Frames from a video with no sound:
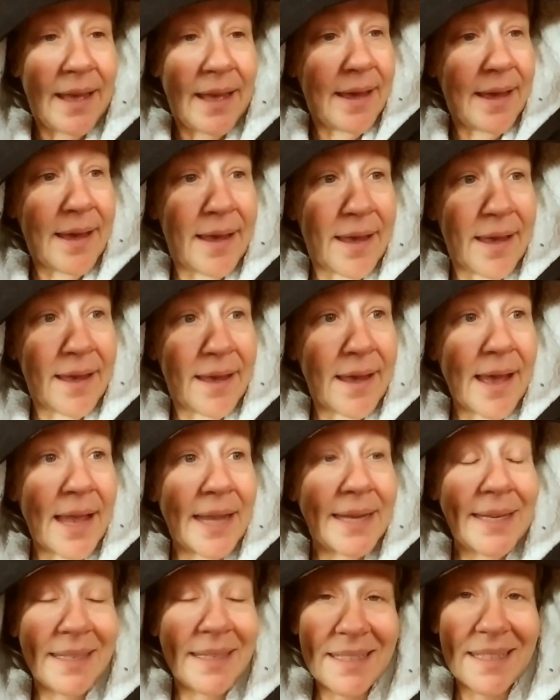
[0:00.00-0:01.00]
Uh, I
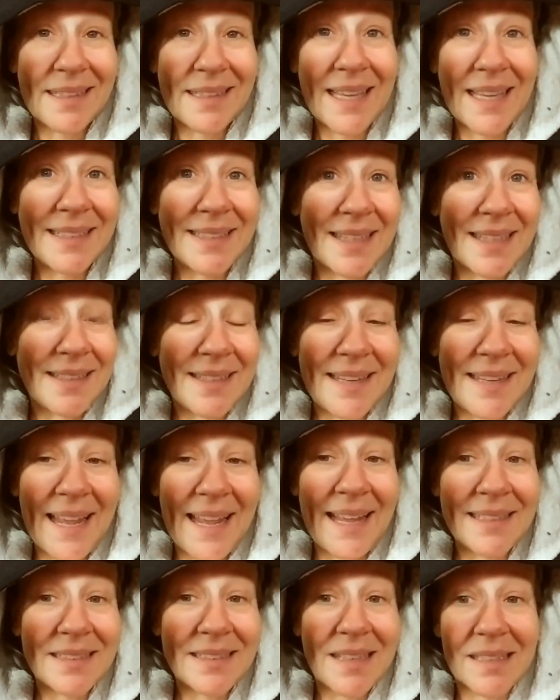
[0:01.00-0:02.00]
need to get that done
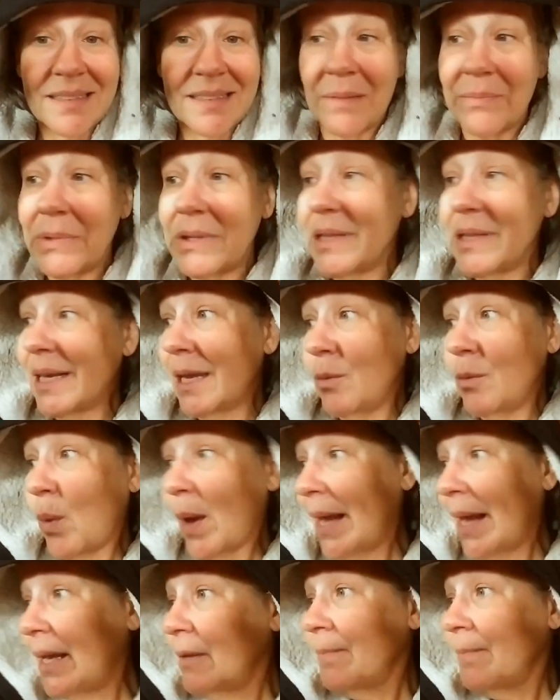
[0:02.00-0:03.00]
today. It's not something that can
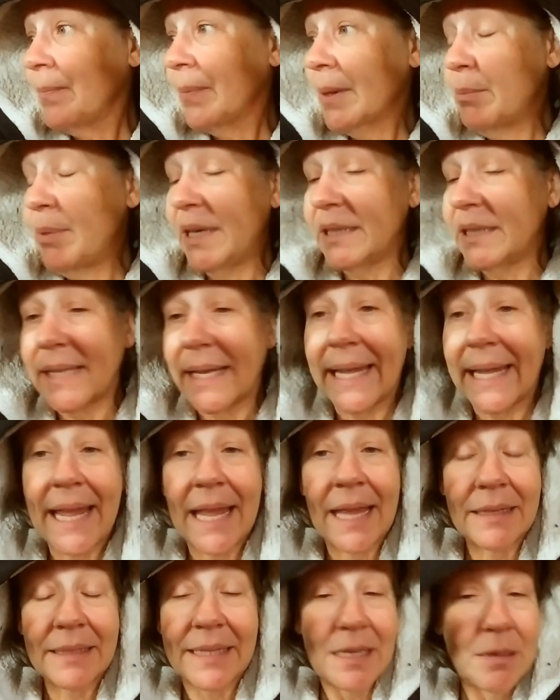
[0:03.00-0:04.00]
wait because I
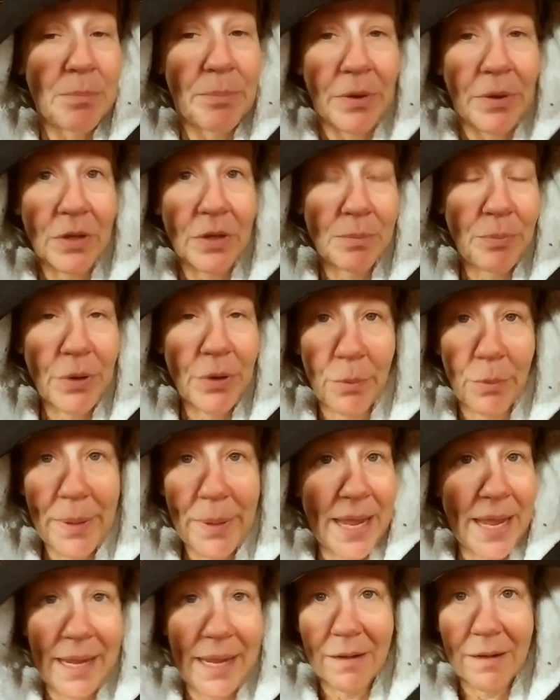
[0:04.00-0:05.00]
can't keep burning
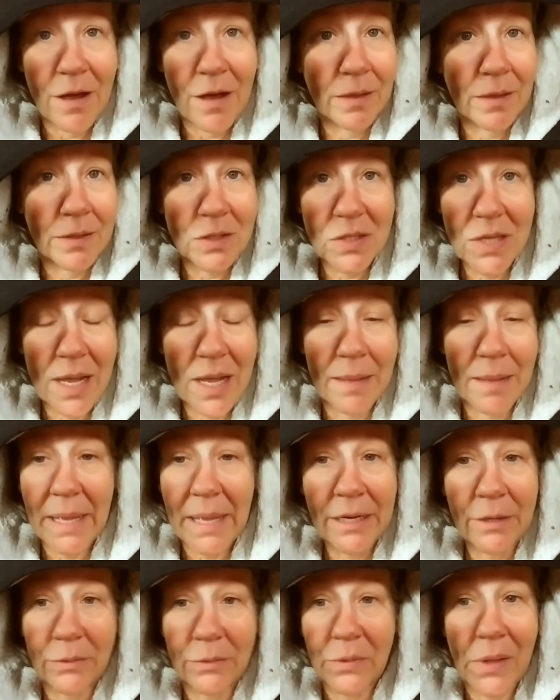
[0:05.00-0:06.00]
propane all the time. I
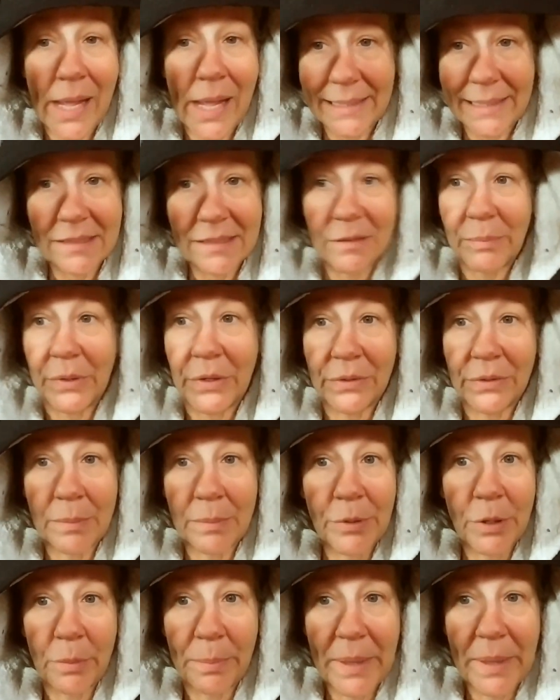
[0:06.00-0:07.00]
don't like to burn the
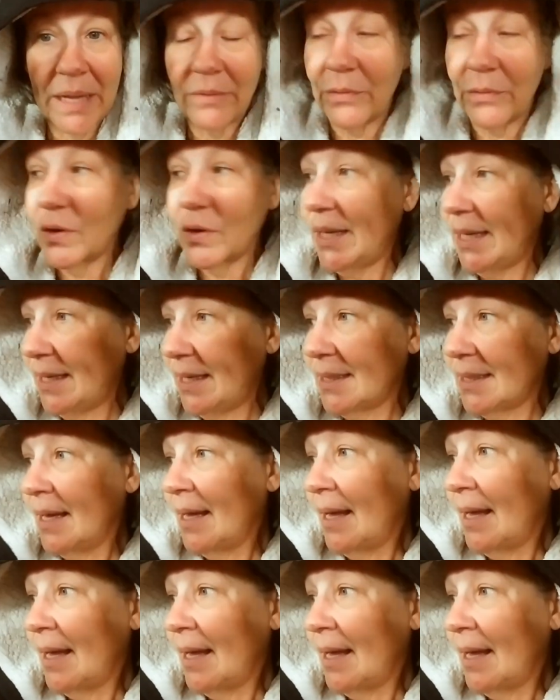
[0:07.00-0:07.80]
propane for heat.